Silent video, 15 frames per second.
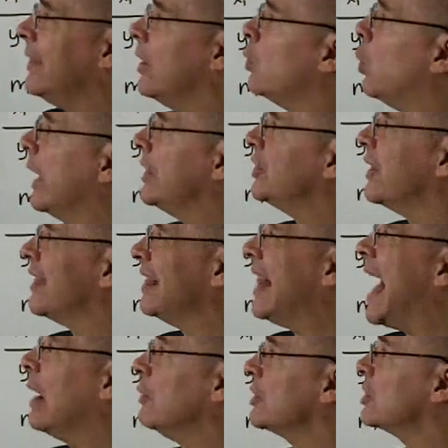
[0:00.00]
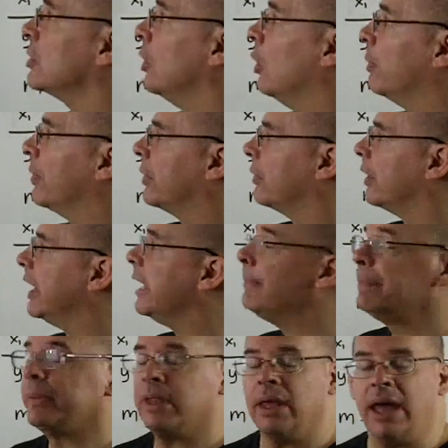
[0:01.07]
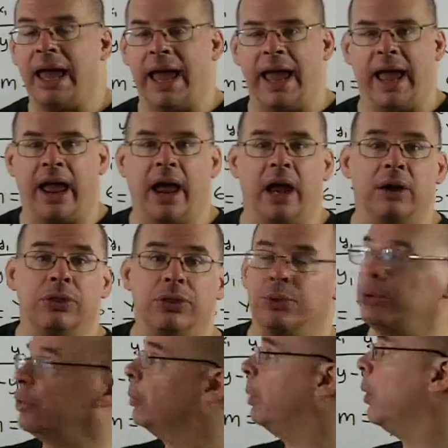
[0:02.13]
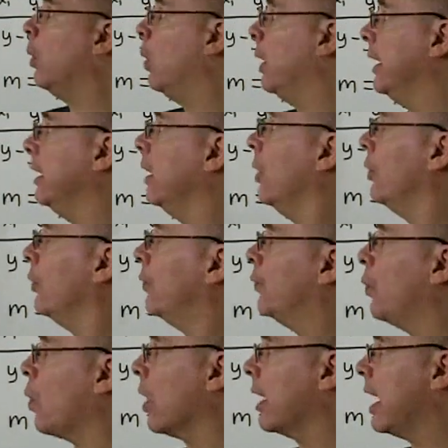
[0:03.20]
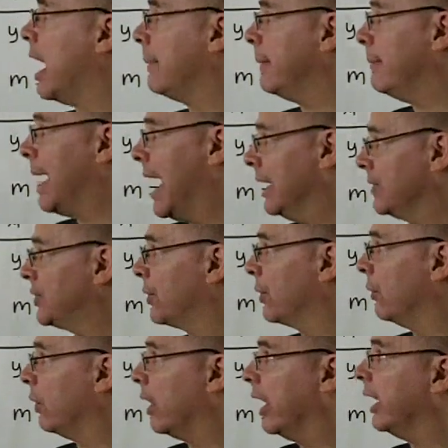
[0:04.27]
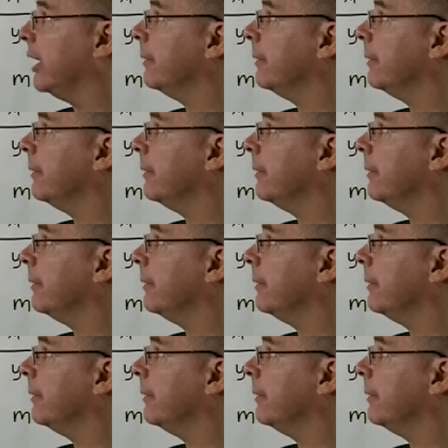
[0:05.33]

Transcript: the equation of the line with slope 3 and through the point 4 comma minus 3.